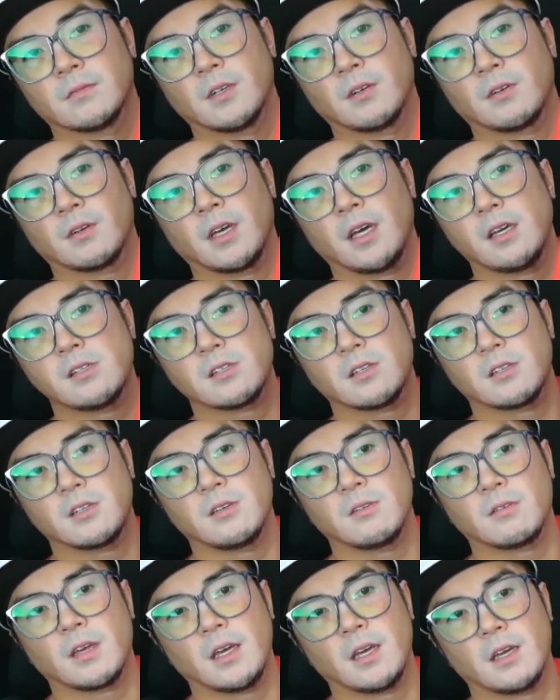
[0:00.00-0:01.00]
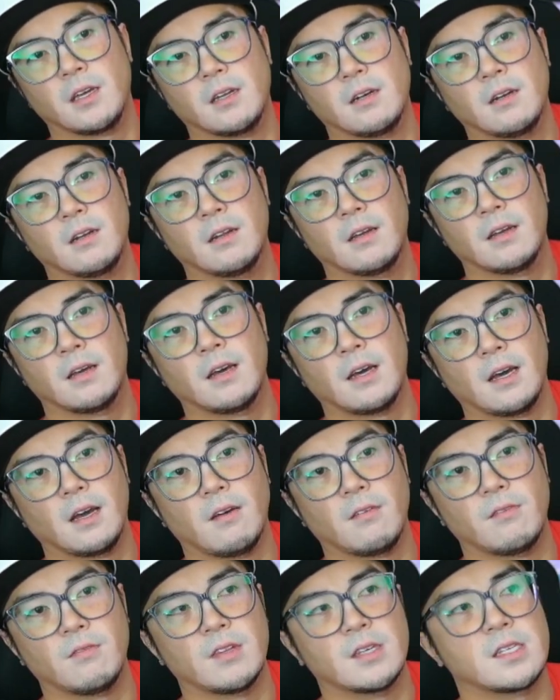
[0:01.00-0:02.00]
Okay, so you can
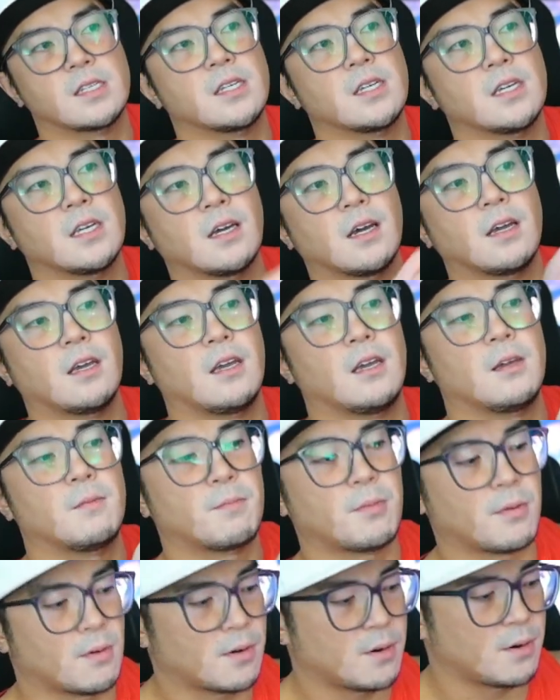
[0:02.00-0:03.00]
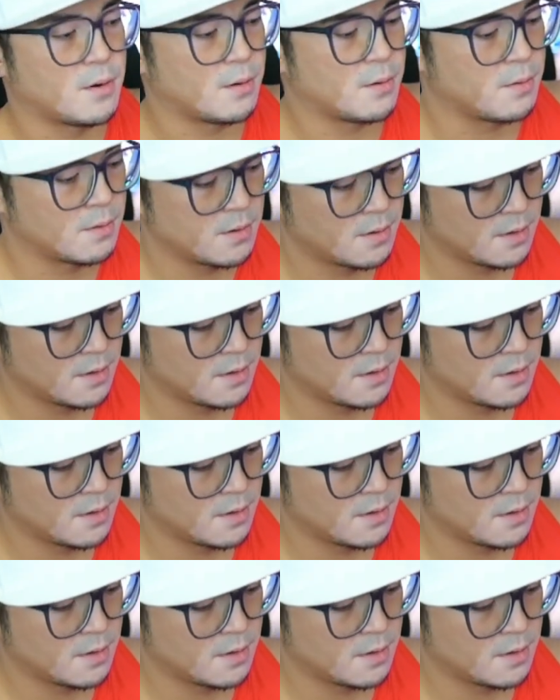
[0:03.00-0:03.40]
have the CIA Pro